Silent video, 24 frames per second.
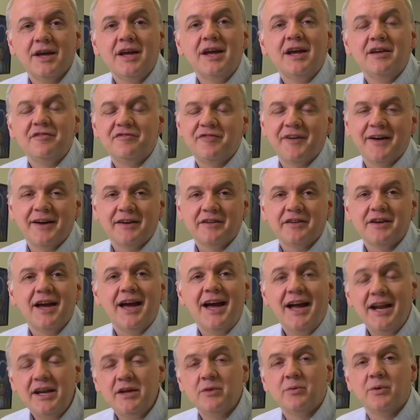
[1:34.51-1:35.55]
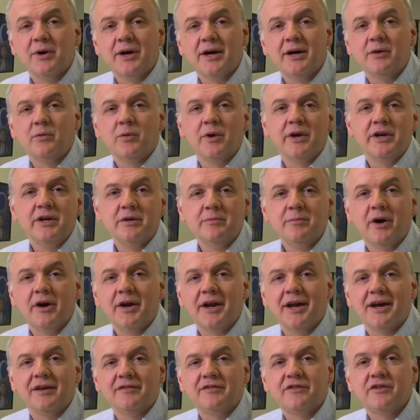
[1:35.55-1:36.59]
In fact, anywhere where you might
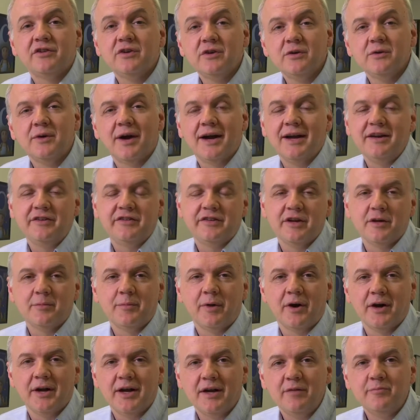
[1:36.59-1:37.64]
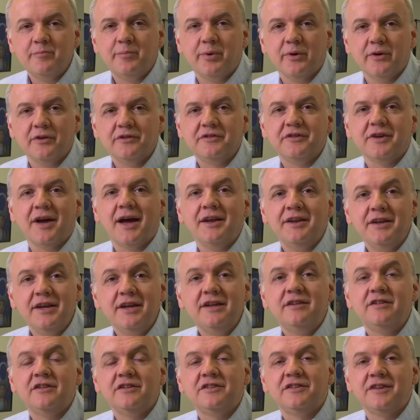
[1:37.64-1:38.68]
have two HDMI inputs and
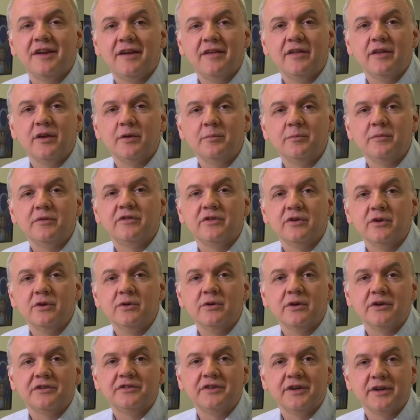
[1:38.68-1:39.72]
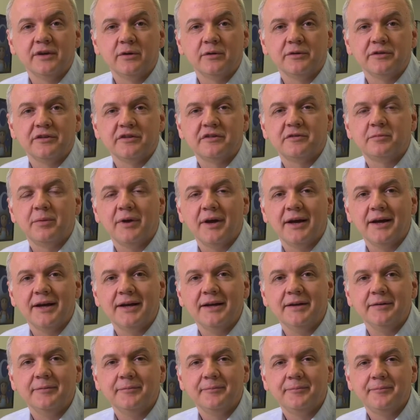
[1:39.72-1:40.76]
need to send them to a single
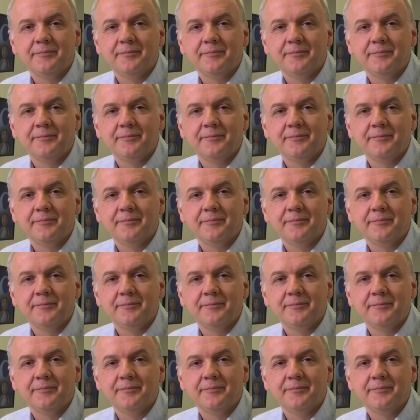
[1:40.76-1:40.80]
display.